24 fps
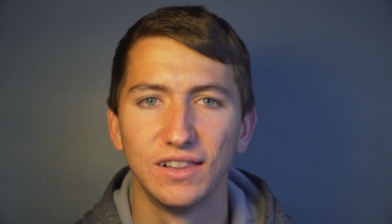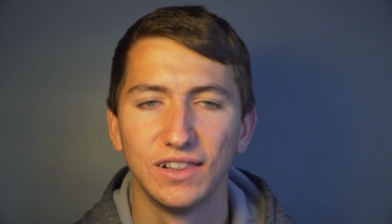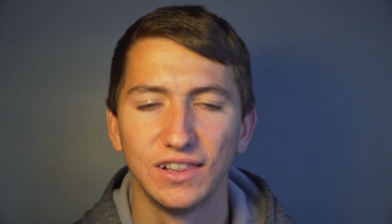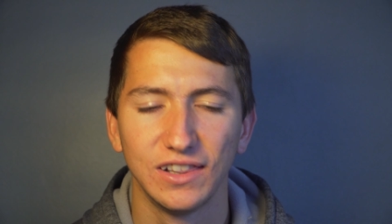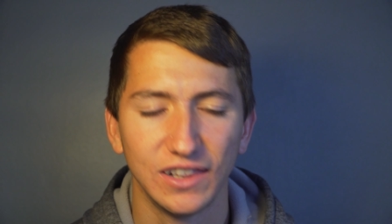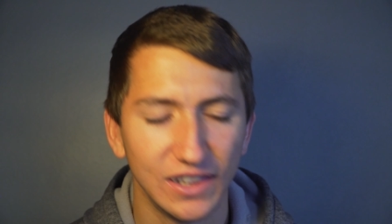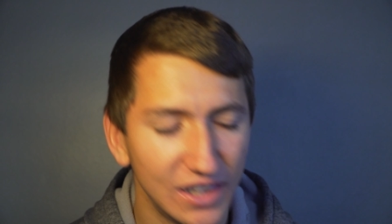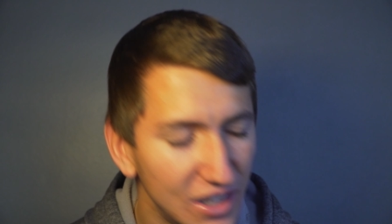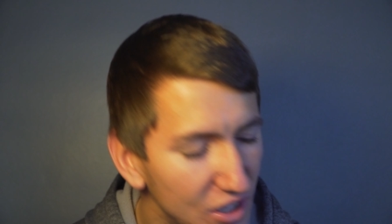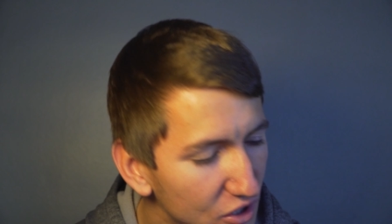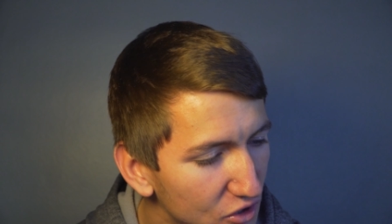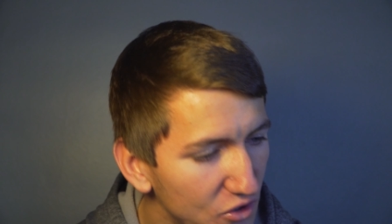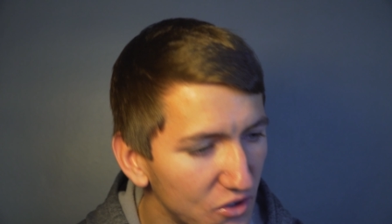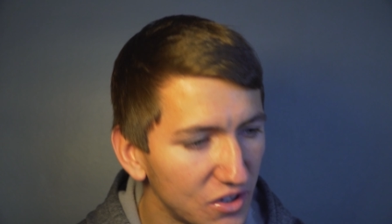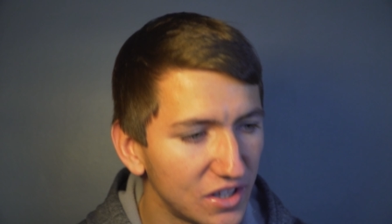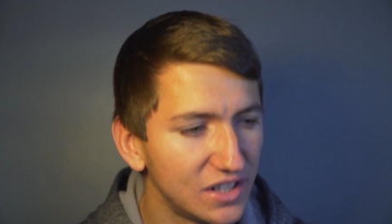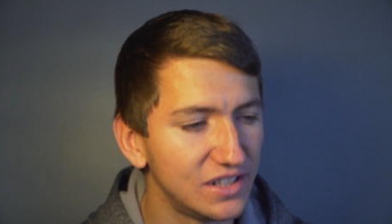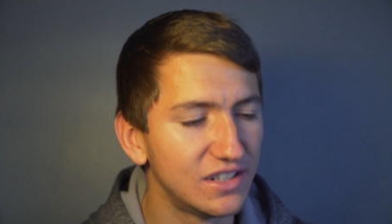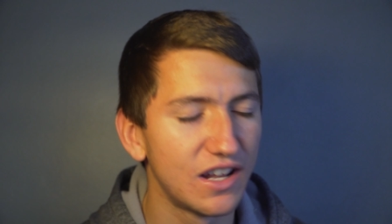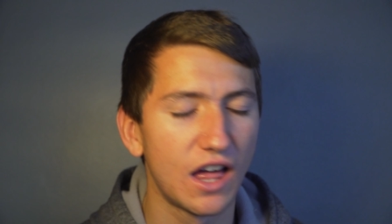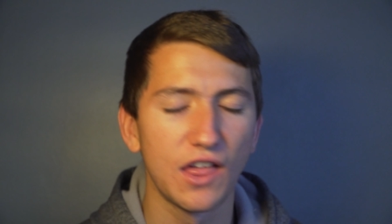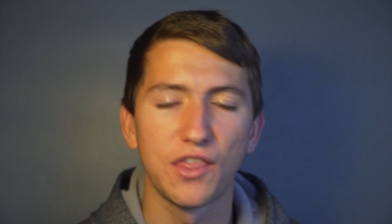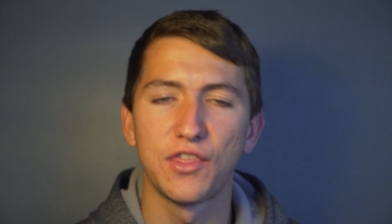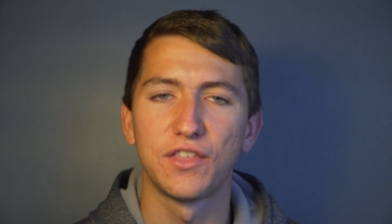
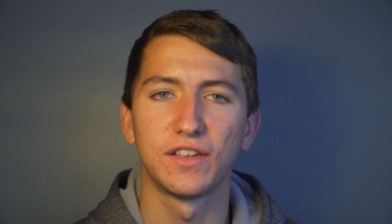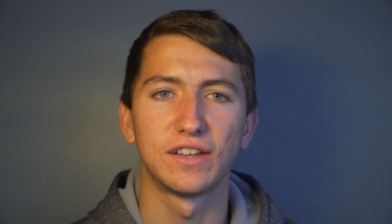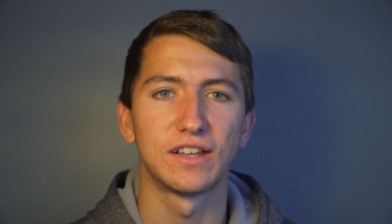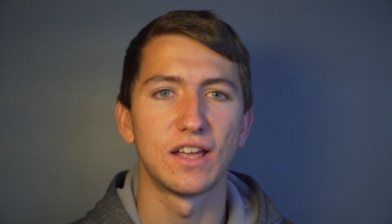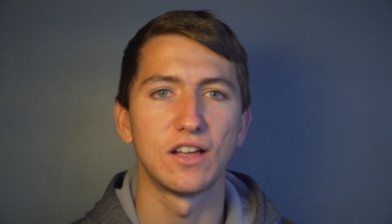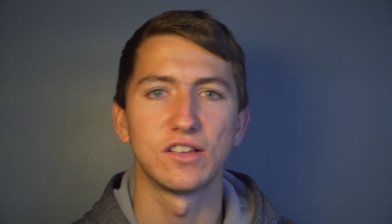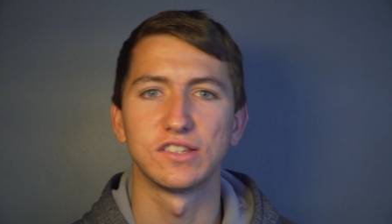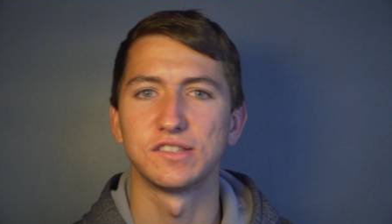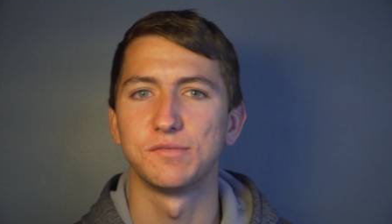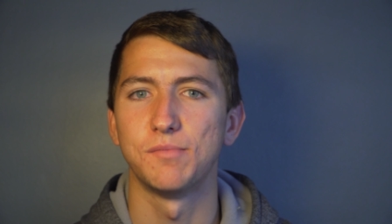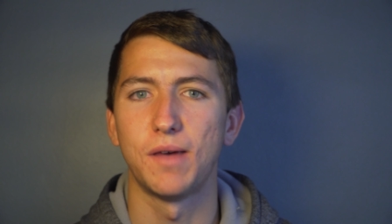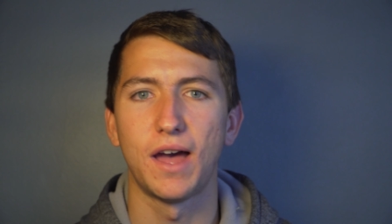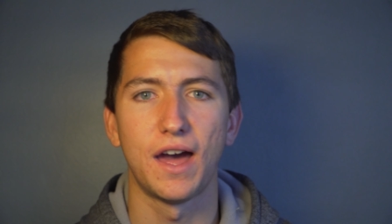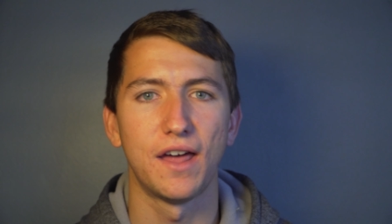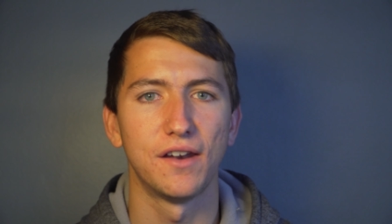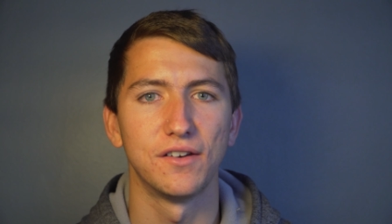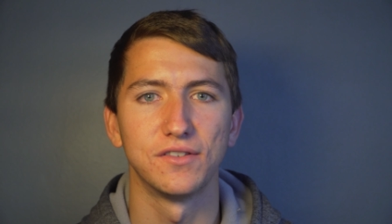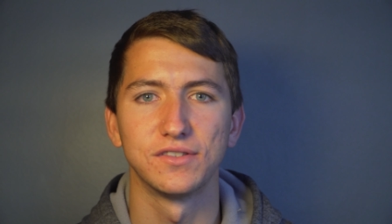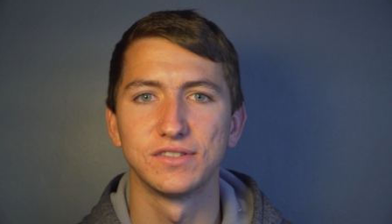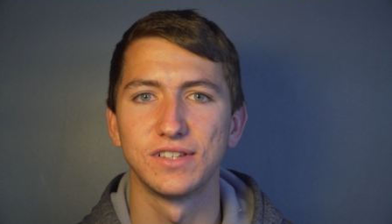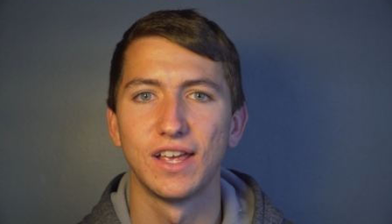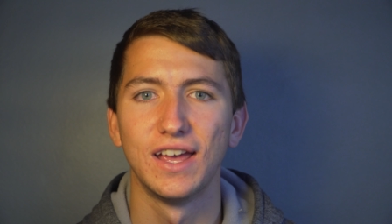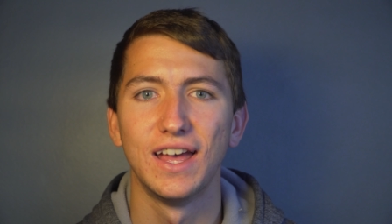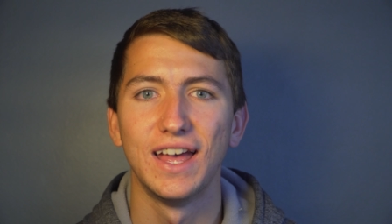Literally nothing else
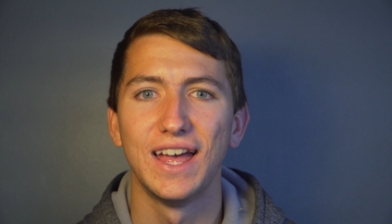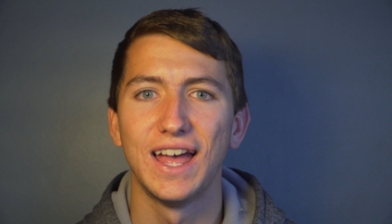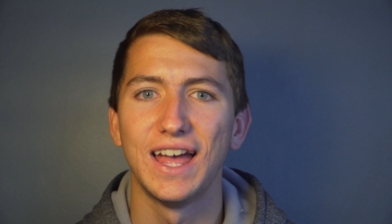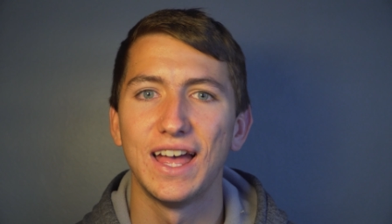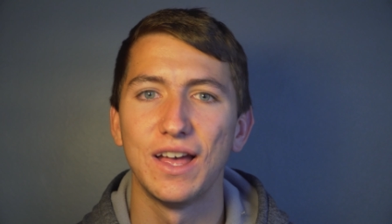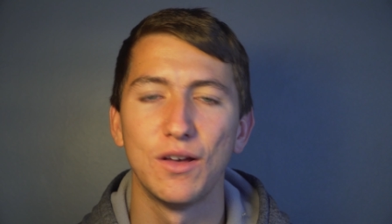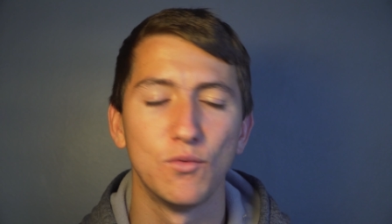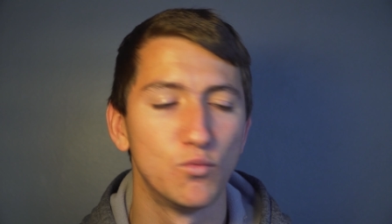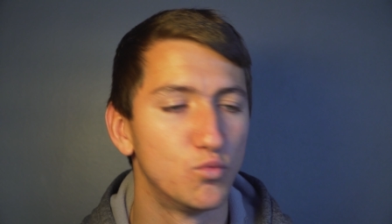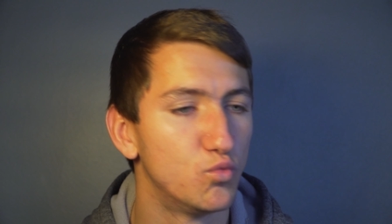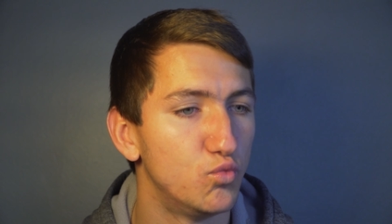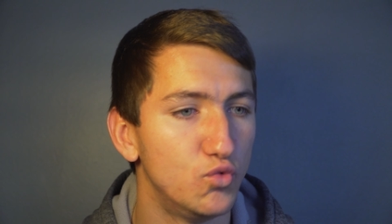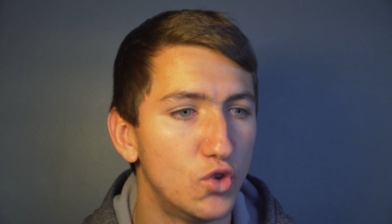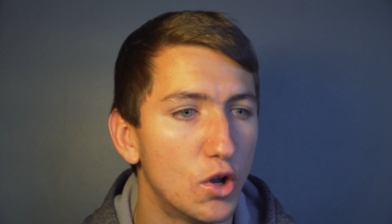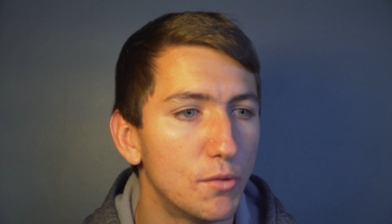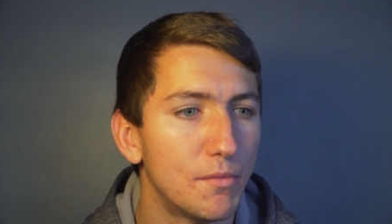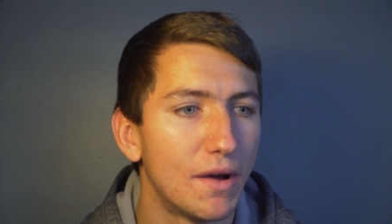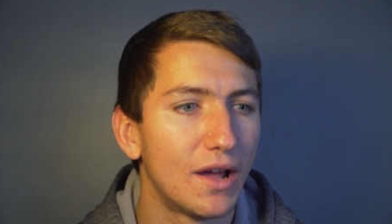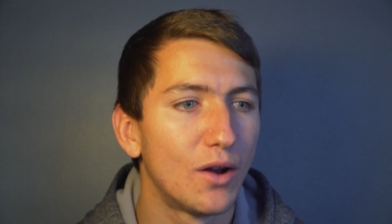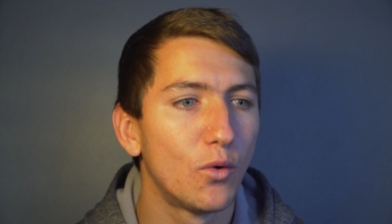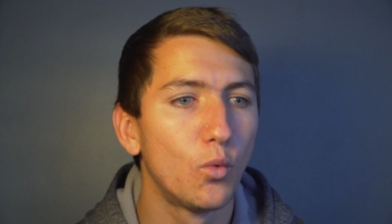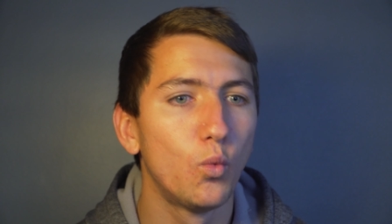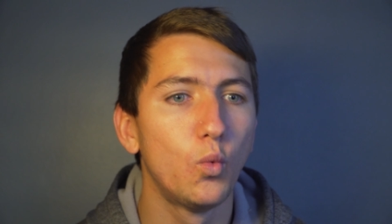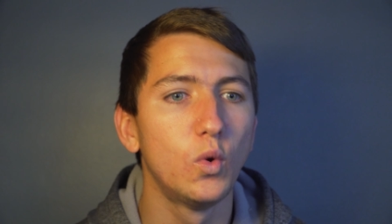matters. No
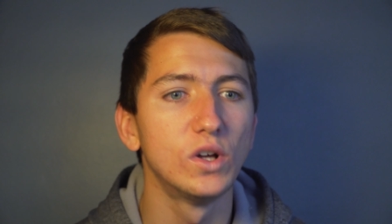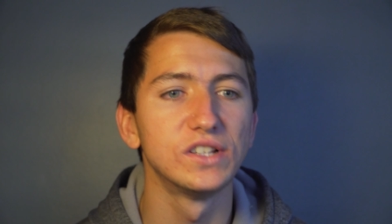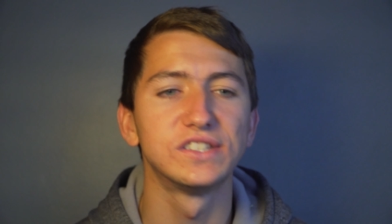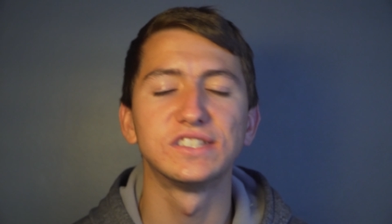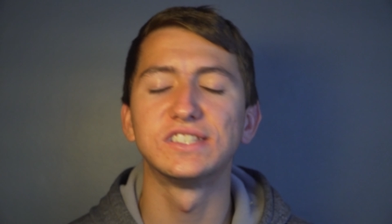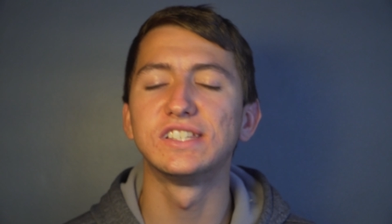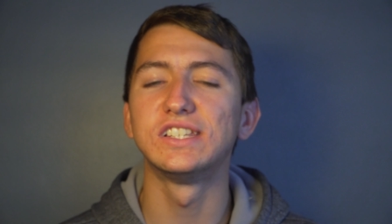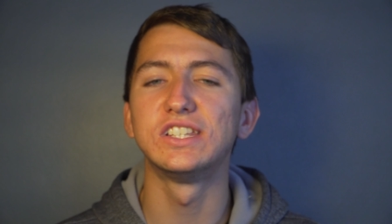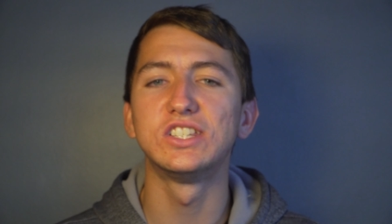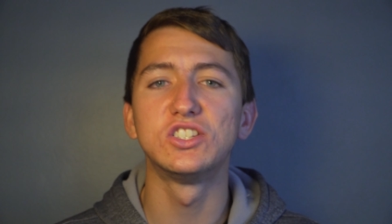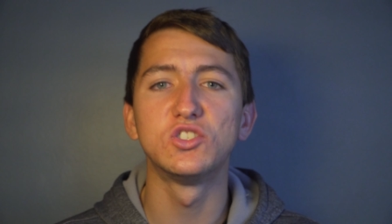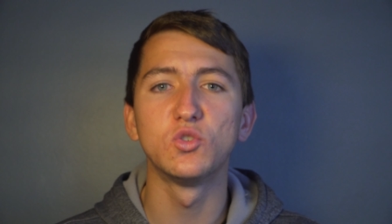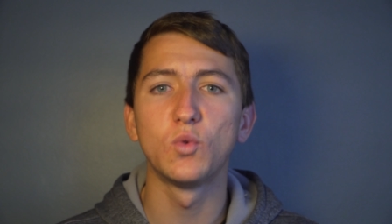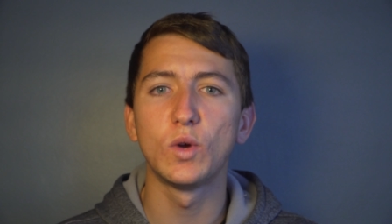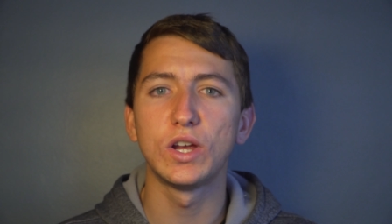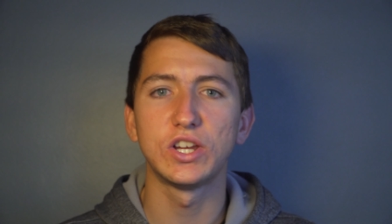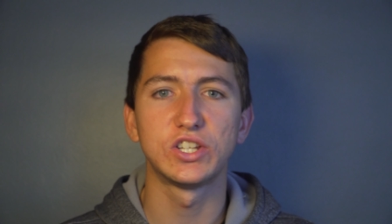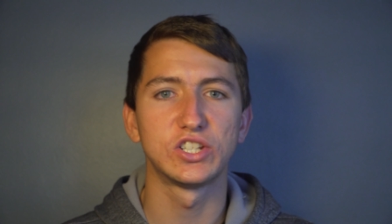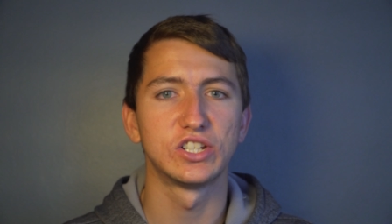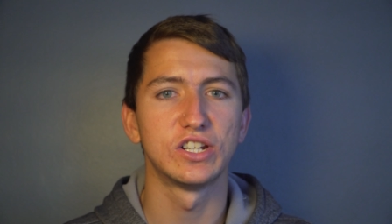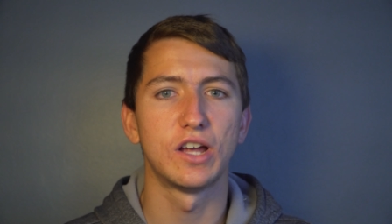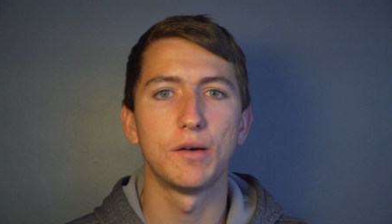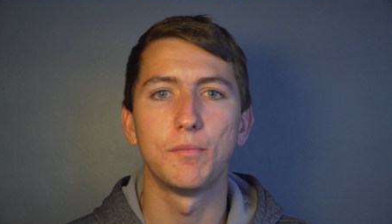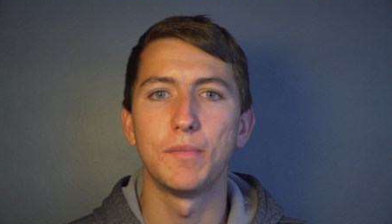matter what
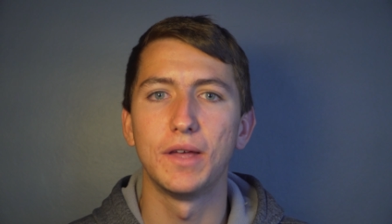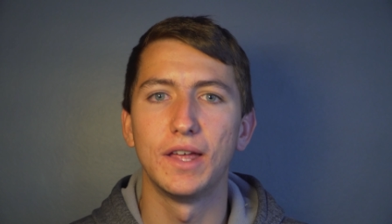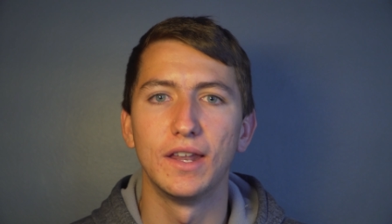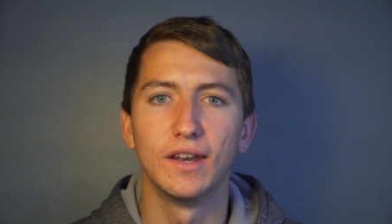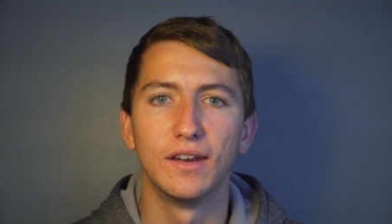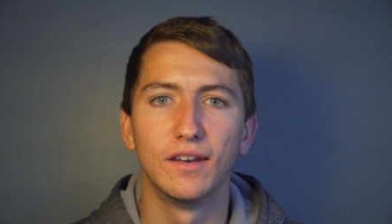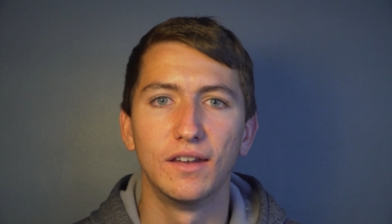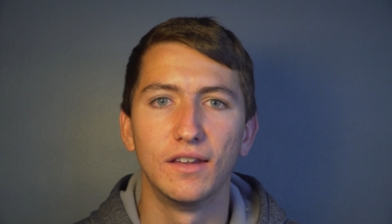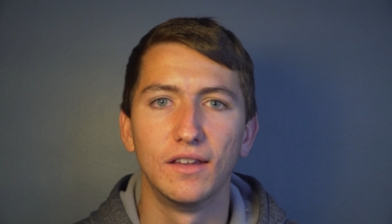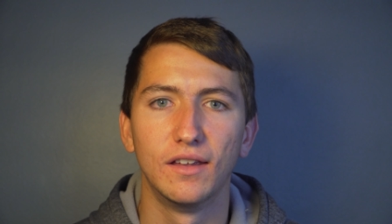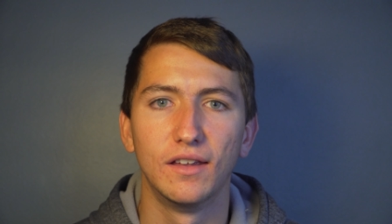situation I'm in,